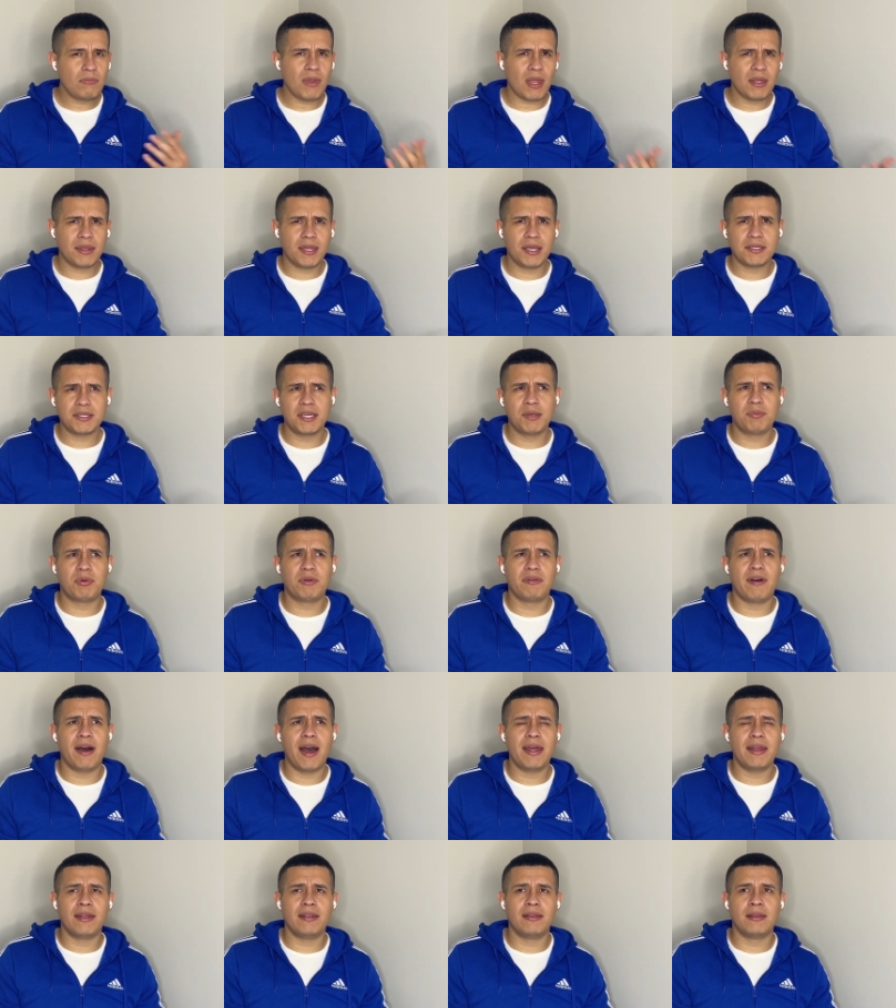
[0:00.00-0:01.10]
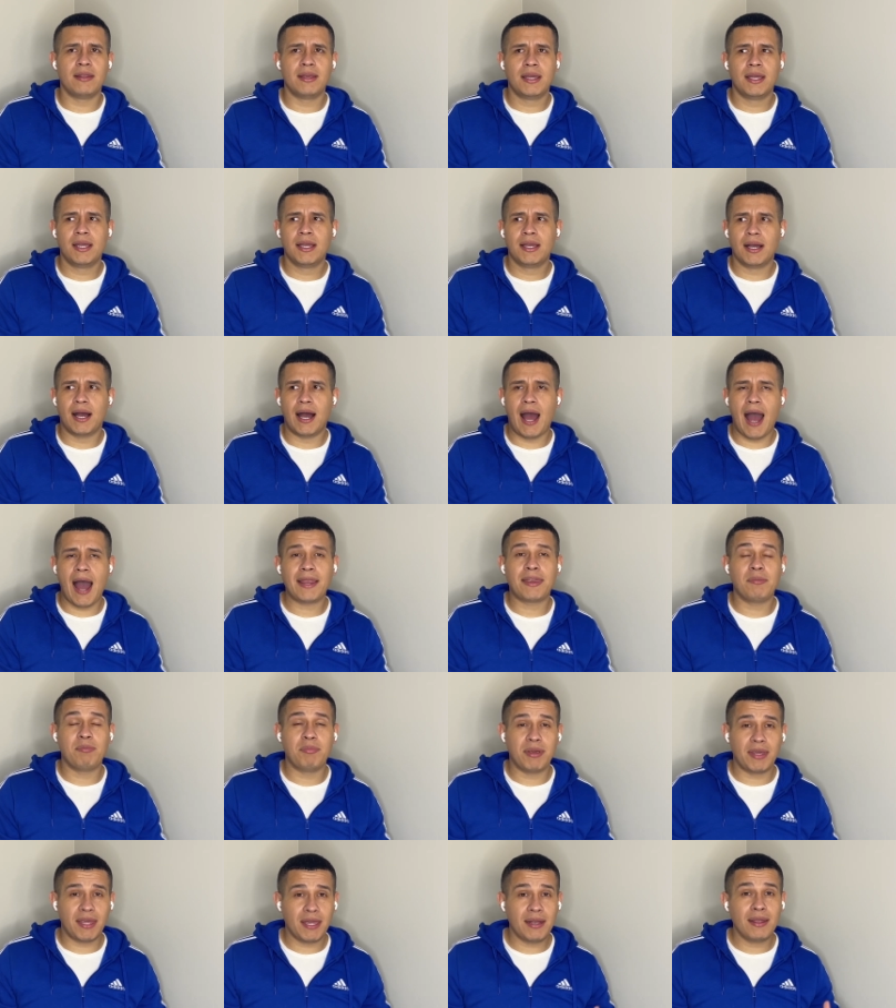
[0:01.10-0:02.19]
that she provided. Uh, at the
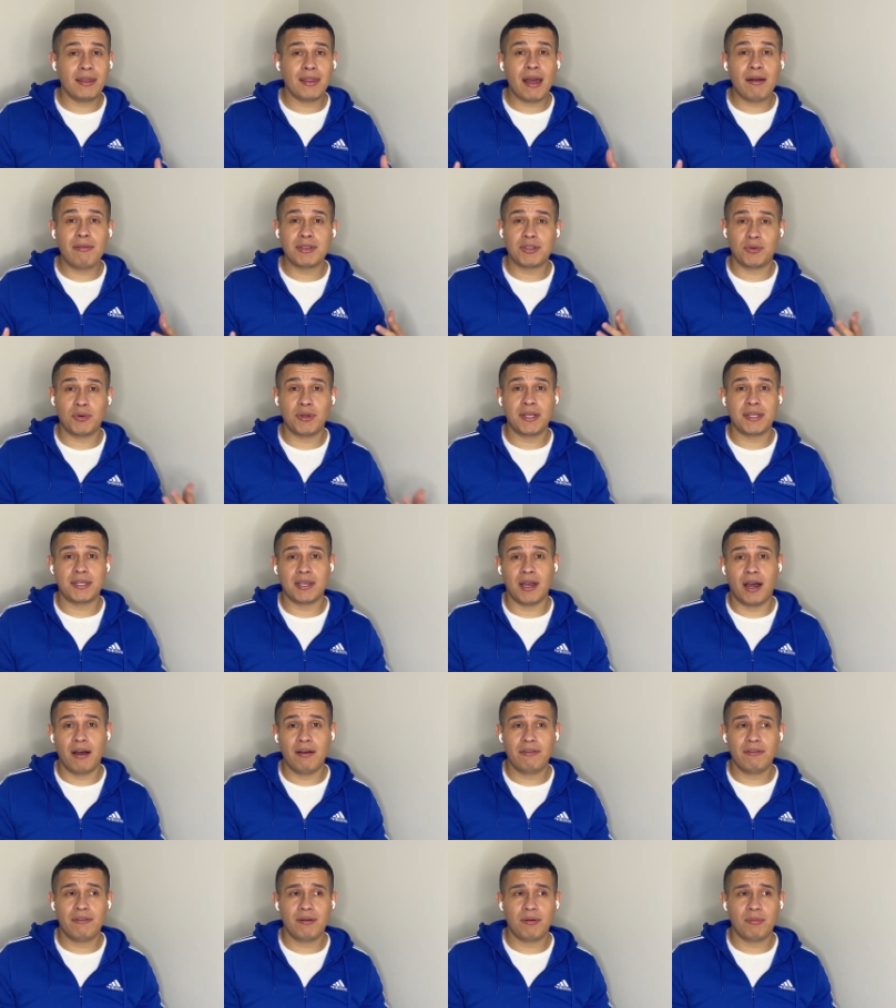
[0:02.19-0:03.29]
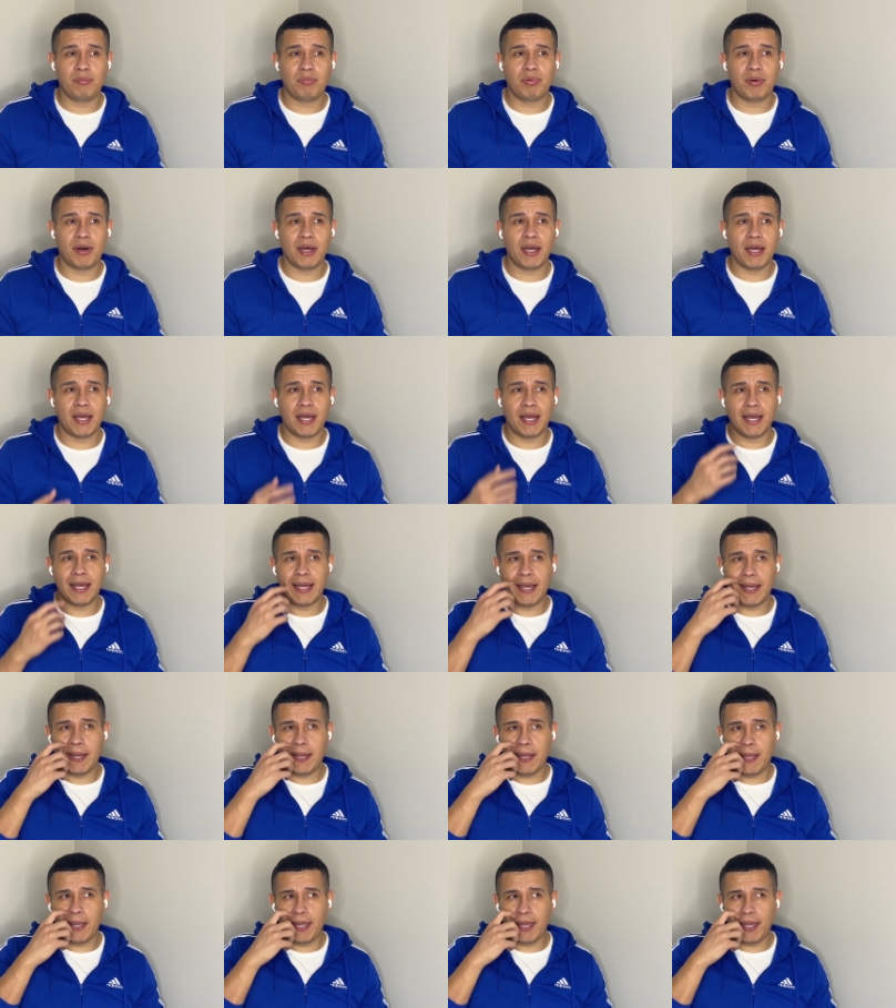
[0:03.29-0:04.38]
beginning, that was really tough, but
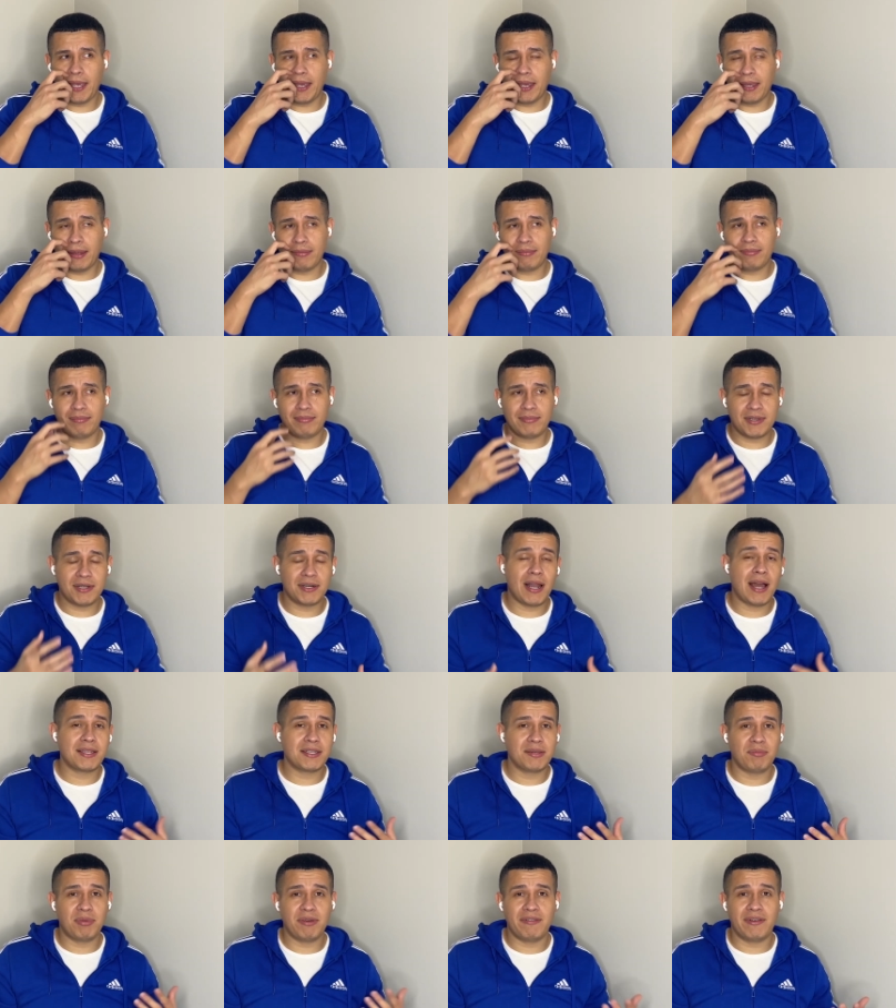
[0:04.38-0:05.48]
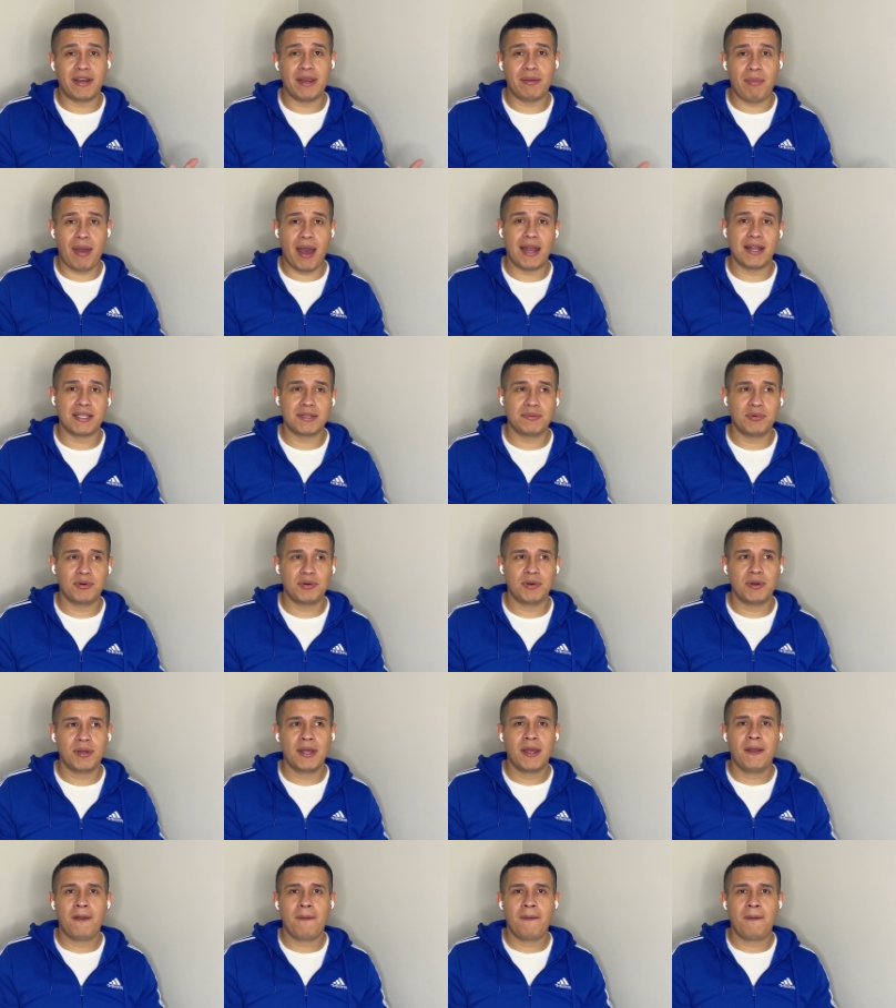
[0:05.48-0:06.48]
it turned out to be very manageable.